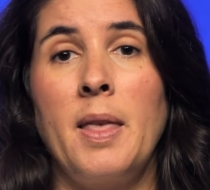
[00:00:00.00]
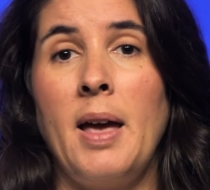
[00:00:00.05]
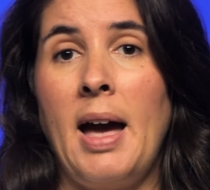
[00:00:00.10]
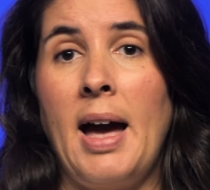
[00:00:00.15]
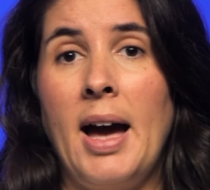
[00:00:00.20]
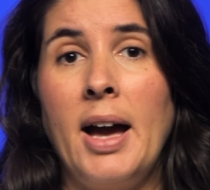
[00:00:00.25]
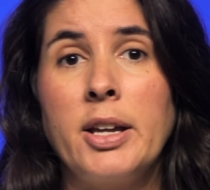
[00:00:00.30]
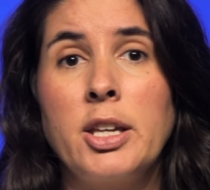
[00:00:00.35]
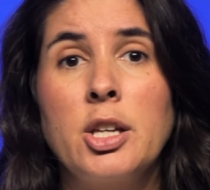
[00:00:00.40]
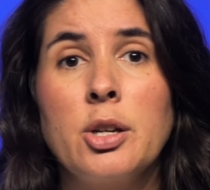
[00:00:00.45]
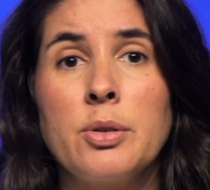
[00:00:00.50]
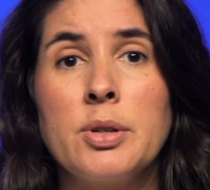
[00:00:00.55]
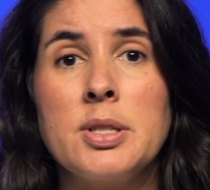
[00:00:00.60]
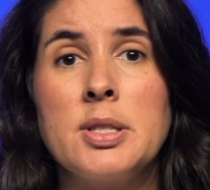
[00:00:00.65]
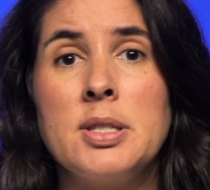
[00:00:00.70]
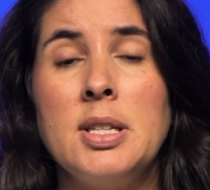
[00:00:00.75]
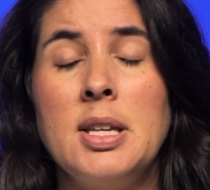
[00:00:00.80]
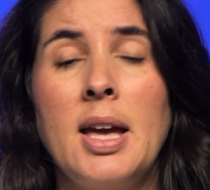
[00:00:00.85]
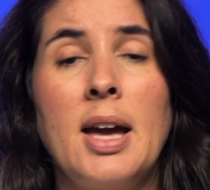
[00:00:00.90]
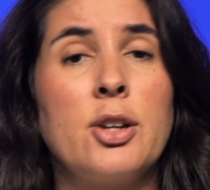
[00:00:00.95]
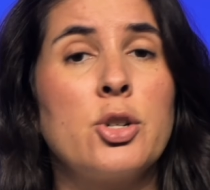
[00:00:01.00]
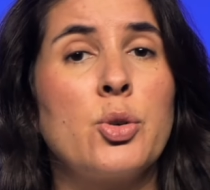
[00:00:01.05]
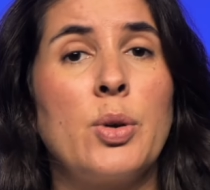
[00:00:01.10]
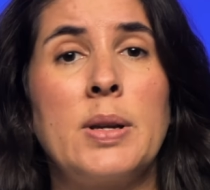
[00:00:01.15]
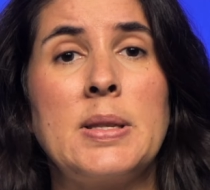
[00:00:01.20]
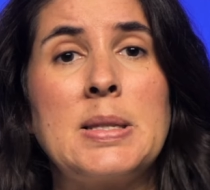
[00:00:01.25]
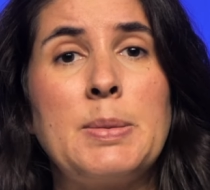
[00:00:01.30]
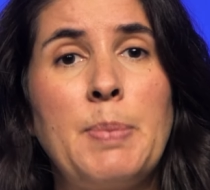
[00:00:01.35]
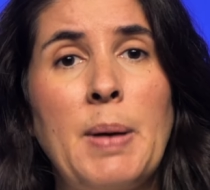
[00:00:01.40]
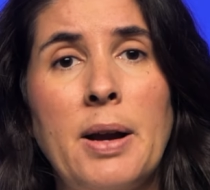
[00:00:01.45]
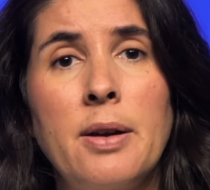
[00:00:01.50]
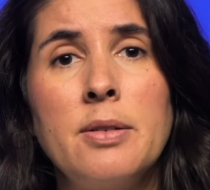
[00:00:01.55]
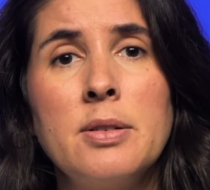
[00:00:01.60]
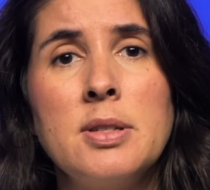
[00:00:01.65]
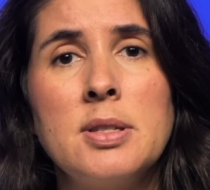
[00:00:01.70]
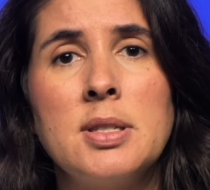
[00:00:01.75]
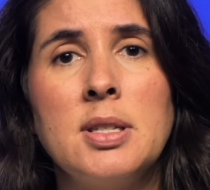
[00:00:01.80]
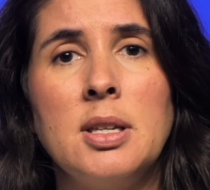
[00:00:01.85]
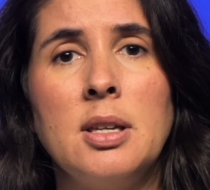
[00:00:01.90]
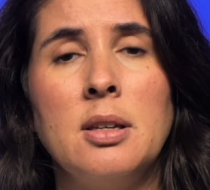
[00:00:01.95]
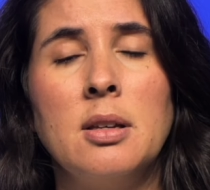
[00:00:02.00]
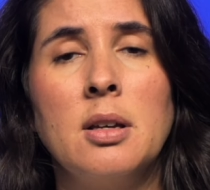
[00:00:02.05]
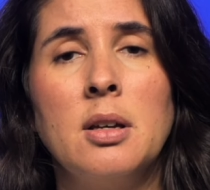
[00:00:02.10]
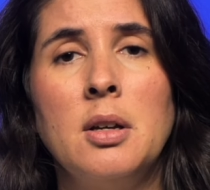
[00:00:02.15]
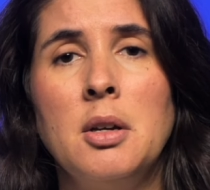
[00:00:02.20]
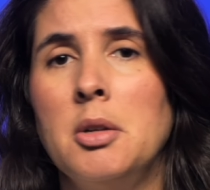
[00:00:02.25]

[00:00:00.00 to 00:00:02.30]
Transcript: accuracy and transparency,